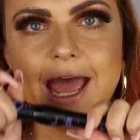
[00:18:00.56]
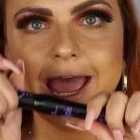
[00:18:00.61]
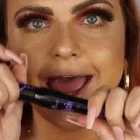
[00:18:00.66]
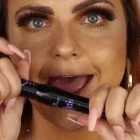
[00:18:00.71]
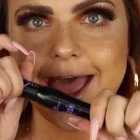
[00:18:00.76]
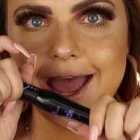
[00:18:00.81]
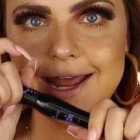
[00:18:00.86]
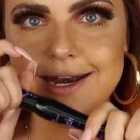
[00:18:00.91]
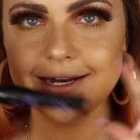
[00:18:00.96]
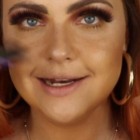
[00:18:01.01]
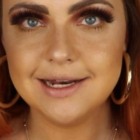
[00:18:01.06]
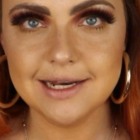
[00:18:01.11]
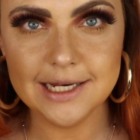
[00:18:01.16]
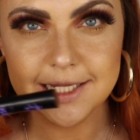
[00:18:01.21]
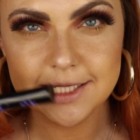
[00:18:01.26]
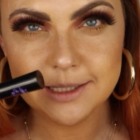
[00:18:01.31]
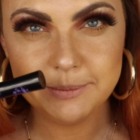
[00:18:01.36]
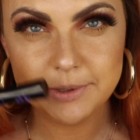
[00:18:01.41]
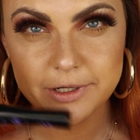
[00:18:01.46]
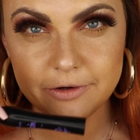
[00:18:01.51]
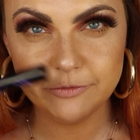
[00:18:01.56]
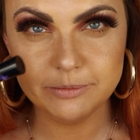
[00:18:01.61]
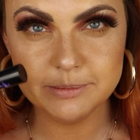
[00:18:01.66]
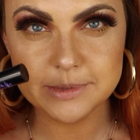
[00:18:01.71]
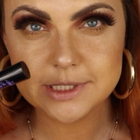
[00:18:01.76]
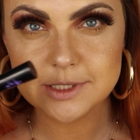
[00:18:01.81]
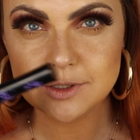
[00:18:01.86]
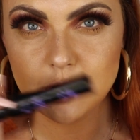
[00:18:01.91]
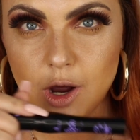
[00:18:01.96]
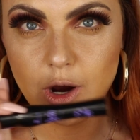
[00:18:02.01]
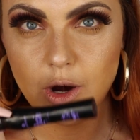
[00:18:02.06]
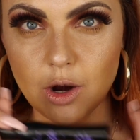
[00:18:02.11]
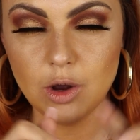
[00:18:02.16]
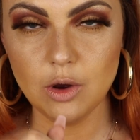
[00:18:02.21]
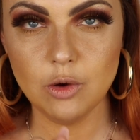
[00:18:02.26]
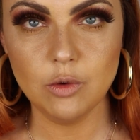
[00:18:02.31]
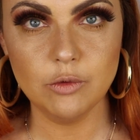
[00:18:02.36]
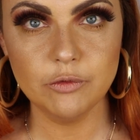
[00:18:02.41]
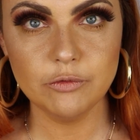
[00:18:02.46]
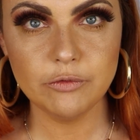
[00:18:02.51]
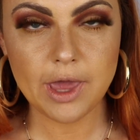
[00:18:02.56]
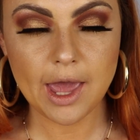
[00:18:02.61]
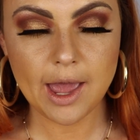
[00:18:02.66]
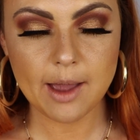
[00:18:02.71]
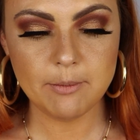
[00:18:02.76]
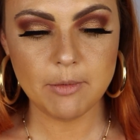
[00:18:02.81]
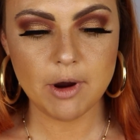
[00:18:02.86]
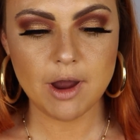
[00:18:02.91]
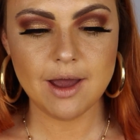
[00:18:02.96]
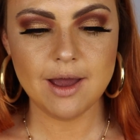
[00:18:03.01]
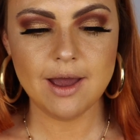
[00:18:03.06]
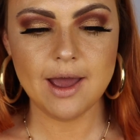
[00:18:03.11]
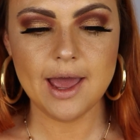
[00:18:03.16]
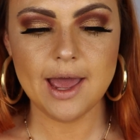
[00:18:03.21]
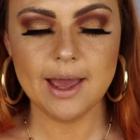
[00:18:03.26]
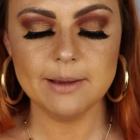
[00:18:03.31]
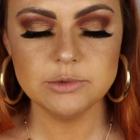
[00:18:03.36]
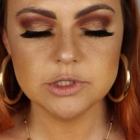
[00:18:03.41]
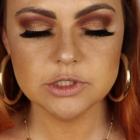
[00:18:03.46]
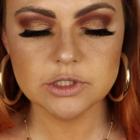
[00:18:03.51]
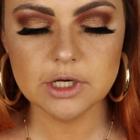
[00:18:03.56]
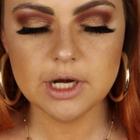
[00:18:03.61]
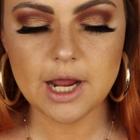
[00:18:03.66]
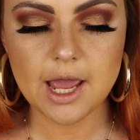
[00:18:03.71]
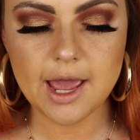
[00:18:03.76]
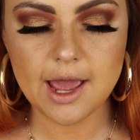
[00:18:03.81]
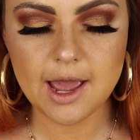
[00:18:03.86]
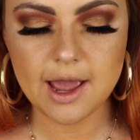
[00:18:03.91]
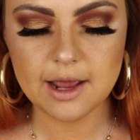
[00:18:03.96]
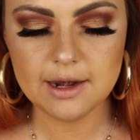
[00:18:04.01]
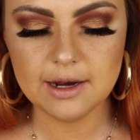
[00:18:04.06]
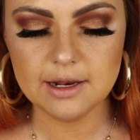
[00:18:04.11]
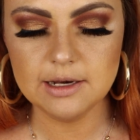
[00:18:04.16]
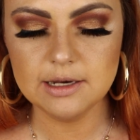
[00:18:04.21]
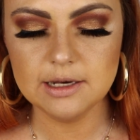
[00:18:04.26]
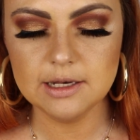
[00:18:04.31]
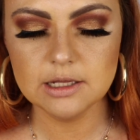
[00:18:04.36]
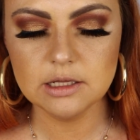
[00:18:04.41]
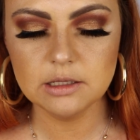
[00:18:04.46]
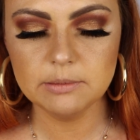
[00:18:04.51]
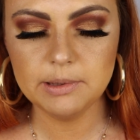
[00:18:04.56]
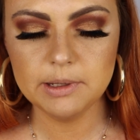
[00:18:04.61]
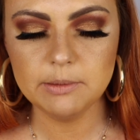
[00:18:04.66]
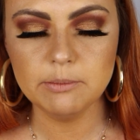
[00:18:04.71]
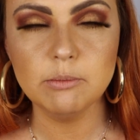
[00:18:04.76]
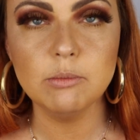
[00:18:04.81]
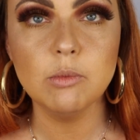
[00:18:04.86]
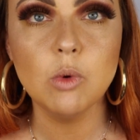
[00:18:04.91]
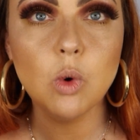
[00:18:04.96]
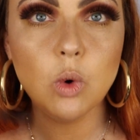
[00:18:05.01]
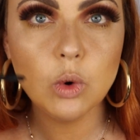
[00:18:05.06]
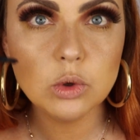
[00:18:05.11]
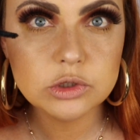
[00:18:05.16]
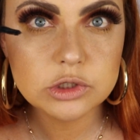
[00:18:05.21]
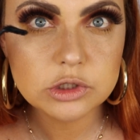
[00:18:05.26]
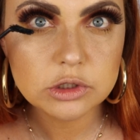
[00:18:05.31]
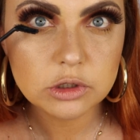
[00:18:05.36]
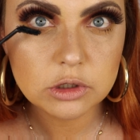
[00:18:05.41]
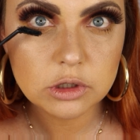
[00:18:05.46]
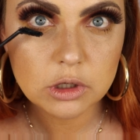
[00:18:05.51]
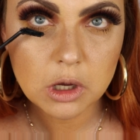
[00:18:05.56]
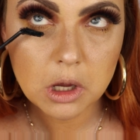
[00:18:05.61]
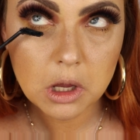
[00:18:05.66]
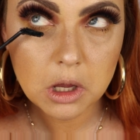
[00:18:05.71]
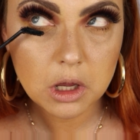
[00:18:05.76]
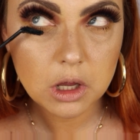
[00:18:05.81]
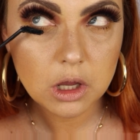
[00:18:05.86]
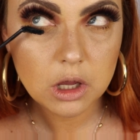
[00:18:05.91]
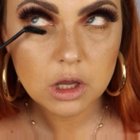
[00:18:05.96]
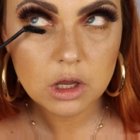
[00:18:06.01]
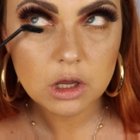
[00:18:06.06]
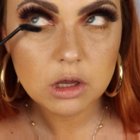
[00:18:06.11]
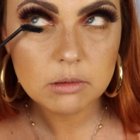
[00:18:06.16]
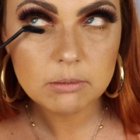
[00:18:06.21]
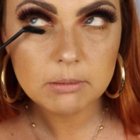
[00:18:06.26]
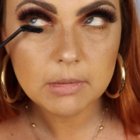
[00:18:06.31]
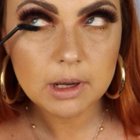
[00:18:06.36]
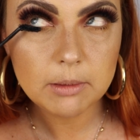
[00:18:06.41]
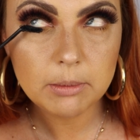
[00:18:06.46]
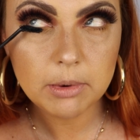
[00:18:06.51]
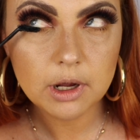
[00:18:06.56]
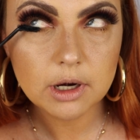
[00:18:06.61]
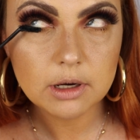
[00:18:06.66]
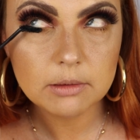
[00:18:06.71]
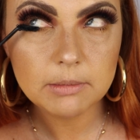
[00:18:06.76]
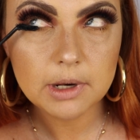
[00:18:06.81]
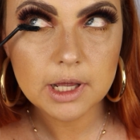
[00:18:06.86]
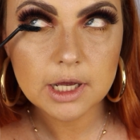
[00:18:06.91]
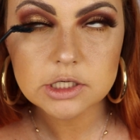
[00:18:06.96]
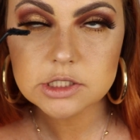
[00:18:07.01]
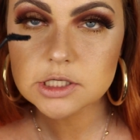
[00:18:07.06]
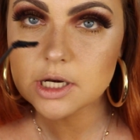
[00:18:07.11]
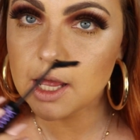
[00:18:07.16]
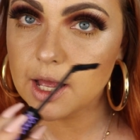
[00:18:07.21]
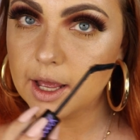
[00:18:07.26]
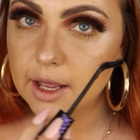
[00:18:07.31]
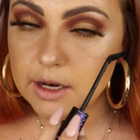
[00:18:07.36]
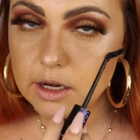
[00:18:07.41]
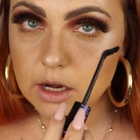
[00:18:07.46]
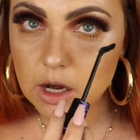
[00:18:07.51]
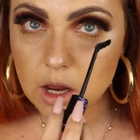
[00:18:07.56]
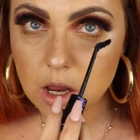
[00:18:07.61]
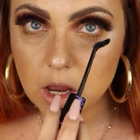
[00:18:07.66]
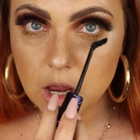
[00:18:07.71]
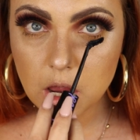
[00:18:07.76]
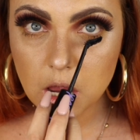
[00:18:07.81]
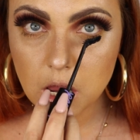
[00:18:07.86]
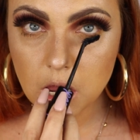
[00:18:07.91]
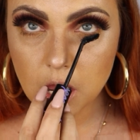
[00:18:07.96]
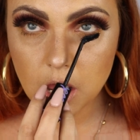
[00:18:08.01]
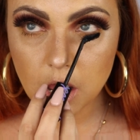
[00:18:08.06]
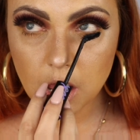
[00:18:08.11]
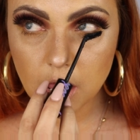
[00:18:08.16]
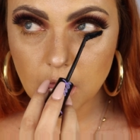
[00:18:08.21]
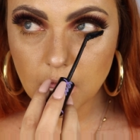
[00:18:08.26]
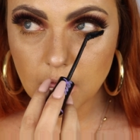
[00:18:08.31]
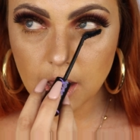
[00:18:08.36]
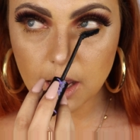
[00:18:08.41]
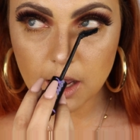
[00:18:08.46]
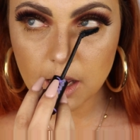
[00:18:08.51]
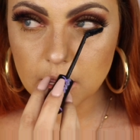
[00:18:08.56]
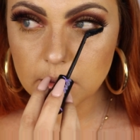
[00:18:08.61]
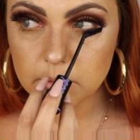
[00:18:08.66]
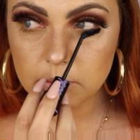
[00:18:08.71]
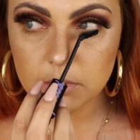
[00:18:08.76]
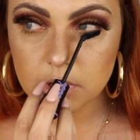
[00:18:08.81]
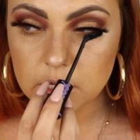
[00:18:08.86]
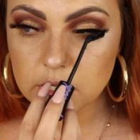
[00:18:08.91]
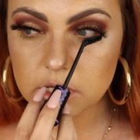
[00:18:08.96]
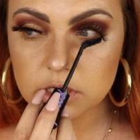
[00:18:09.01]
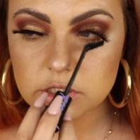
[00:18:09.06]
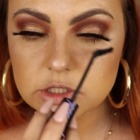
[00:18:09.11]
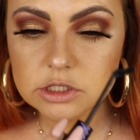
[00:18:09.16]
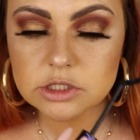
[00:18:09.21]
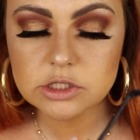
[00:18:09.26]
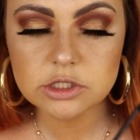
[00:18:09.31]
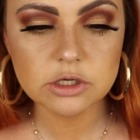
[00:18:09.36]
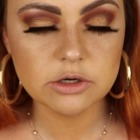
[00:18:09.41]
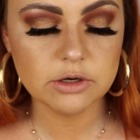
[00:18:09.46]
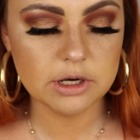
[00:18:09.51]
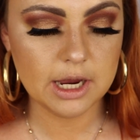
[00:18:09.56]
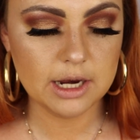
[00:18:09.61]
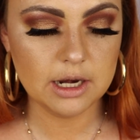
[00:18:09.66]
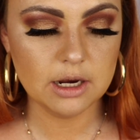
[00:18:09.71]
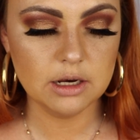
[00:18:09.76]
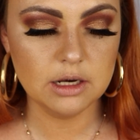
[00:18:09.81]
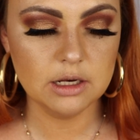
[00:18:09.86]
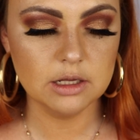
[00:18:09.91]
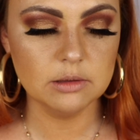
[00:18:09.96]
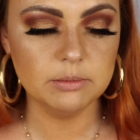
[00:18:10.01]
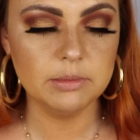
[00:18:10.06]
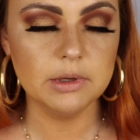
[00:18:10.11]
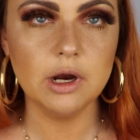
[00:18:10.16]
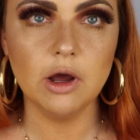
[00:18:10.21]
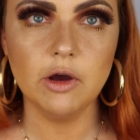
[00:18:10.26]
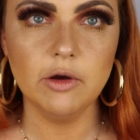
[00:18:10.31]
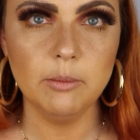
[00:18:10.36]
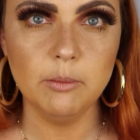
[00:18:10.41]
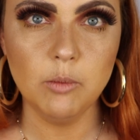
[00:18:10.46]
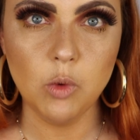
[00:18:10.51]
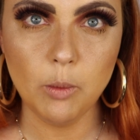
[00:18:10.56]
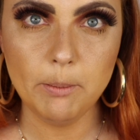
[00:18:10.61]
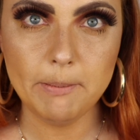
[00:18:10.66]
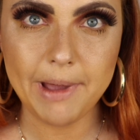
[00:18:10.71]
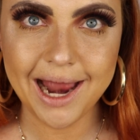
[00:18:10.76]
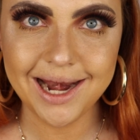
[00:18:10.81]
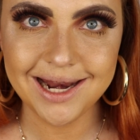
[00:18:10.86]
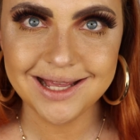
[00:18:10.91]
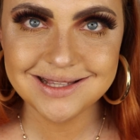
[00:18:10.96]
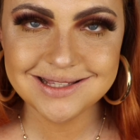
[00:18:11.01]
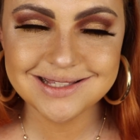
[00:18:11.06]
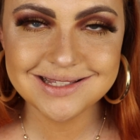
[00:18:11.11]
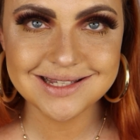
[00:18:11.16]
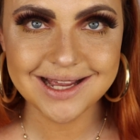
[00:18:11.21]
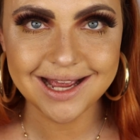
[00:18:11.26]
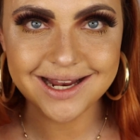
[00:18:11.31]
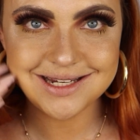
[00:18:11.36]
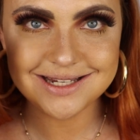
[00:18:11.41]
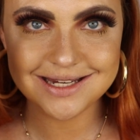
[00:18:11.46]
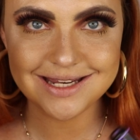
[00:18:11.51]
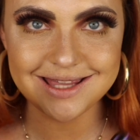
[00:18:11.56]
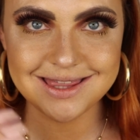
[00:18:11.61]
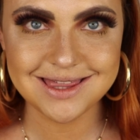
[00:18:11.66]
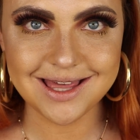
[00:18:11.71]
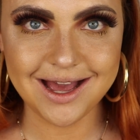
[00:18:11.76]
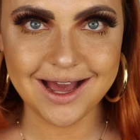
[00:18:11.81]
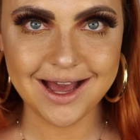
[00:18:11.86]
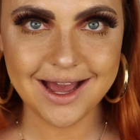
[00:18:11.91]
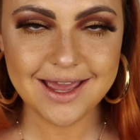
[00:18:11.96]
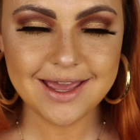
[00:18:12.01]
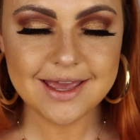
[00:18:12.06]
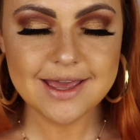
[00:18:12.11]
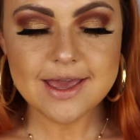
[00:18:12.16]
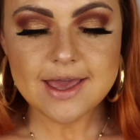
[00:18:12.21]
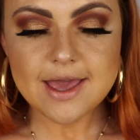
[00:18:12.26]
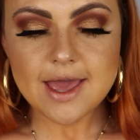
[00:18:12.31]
I added a little bit of mascara off camera. I'm just going to add a little bit more to my bottom lash line, just to create a little bit more balance underneath the eye.